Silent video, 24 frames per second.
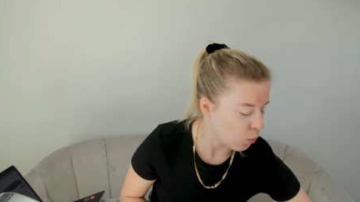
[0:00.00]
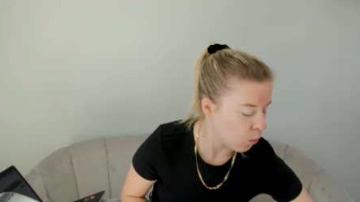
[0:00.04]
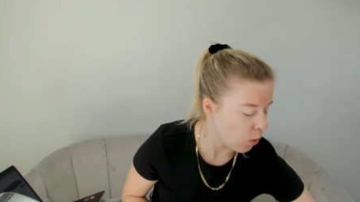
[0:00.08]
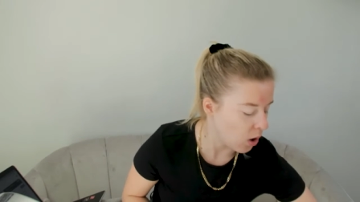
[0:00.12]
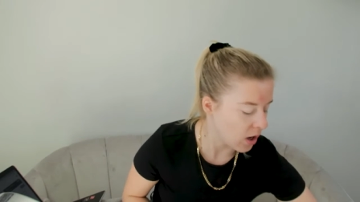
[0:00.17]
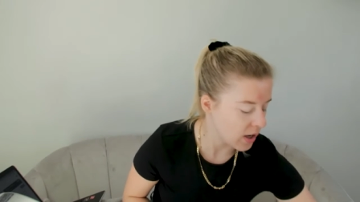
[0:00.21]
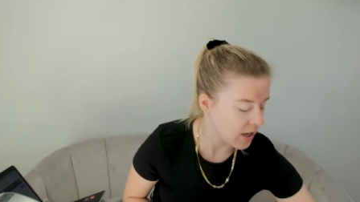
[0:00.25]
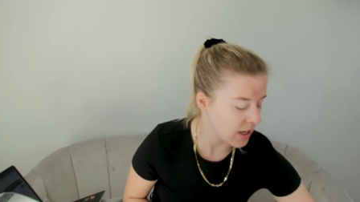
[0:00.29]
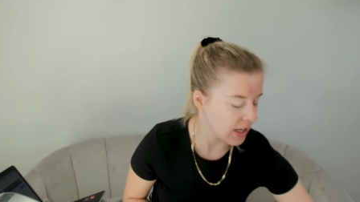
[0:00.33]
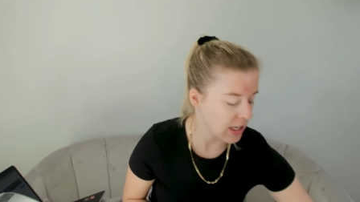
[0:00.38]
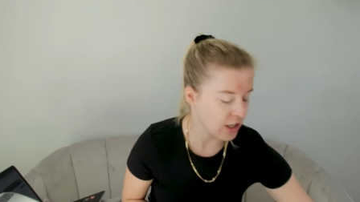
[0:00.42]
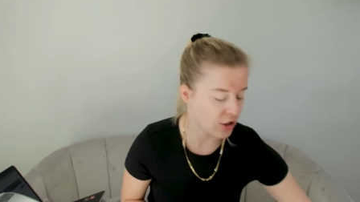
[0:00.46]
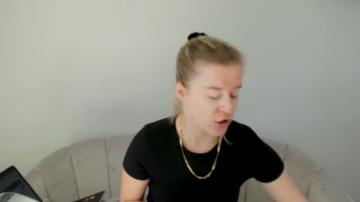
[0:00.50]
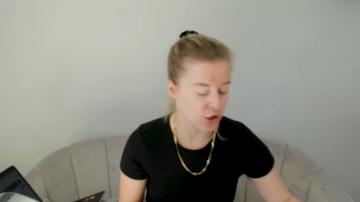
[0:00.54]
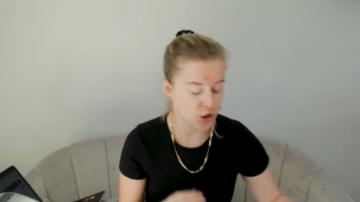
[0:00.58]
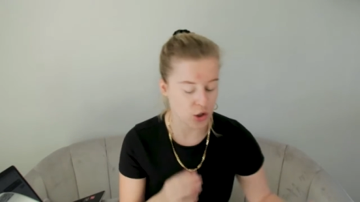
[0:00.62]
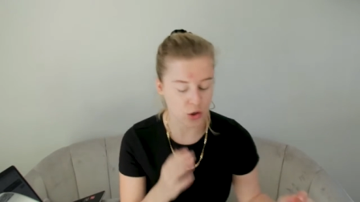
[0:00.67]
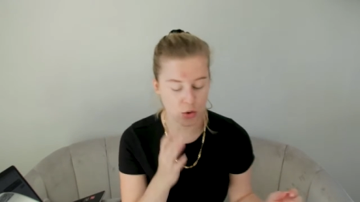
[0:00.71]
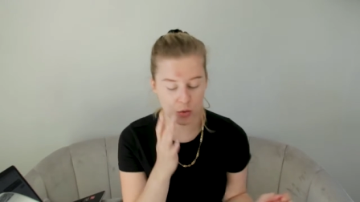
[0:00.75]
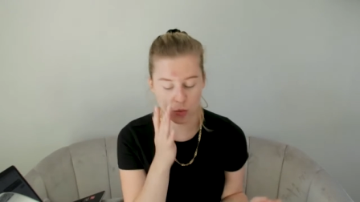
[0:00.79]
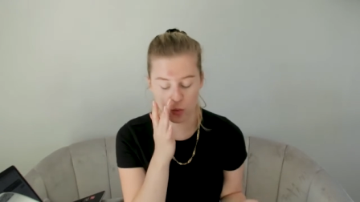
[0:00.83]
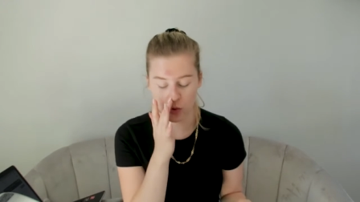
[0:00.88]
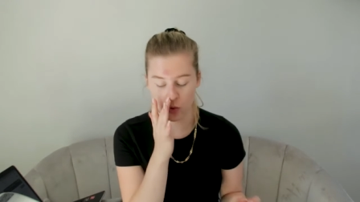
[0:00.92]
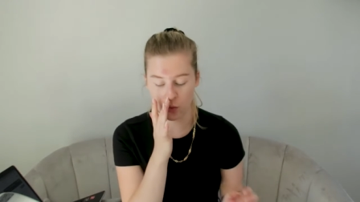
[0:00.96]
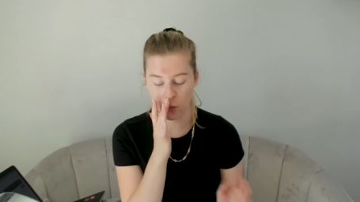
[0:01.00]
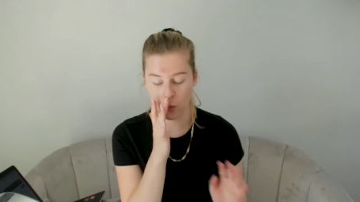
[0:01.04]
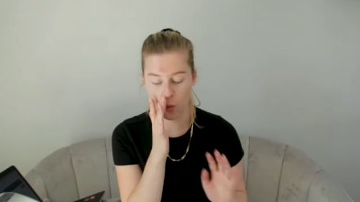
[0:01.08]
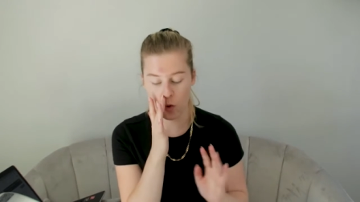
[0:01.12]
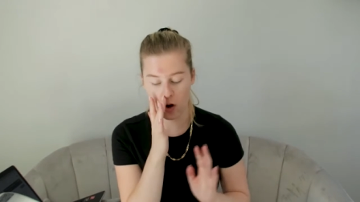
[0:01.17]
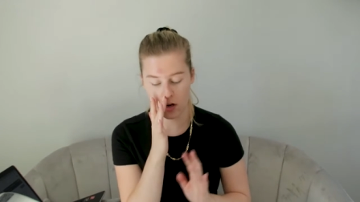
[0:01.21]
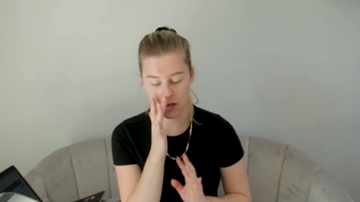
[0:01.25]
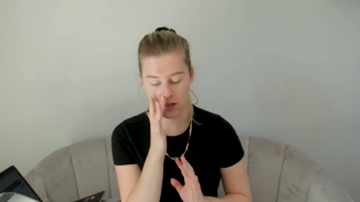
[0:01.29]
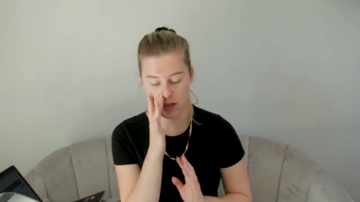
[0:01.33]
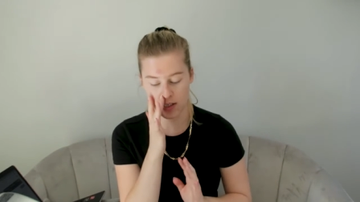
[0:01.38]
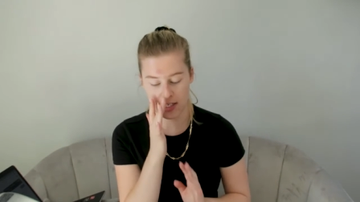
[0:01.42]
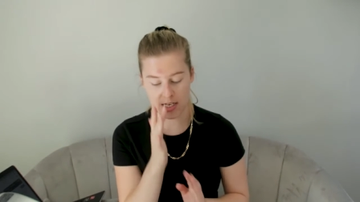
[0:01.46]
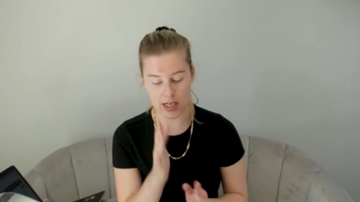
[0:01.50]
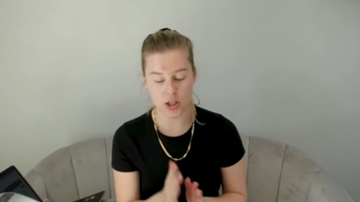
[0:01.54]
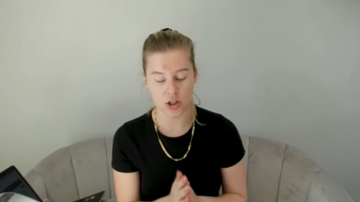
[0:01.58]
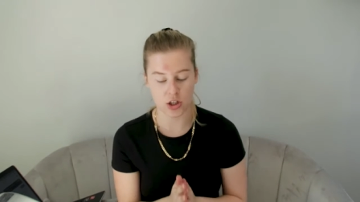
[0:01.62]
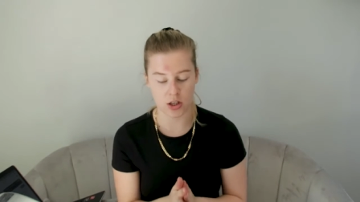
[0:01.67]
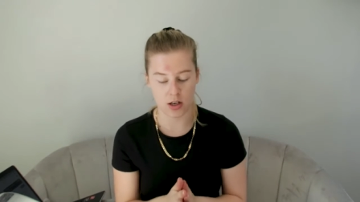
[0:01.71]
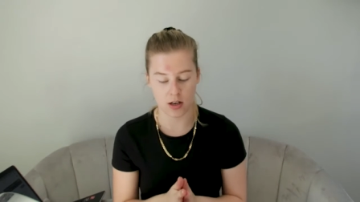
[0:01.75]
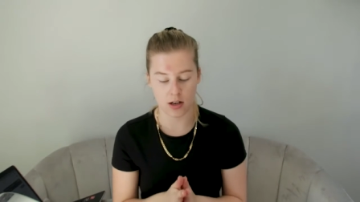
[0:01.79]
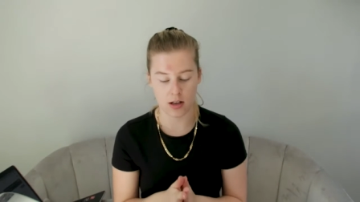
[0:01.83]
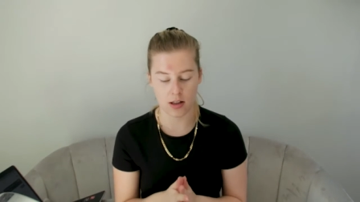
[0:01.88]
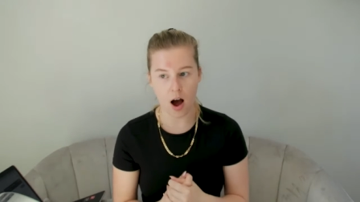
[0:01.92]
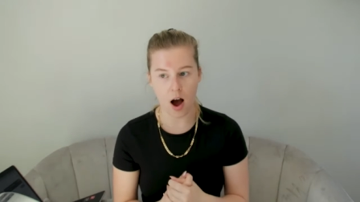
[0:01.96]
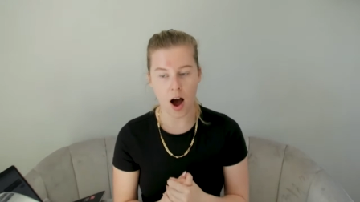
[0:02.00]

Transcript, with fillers: one issue with one teacher.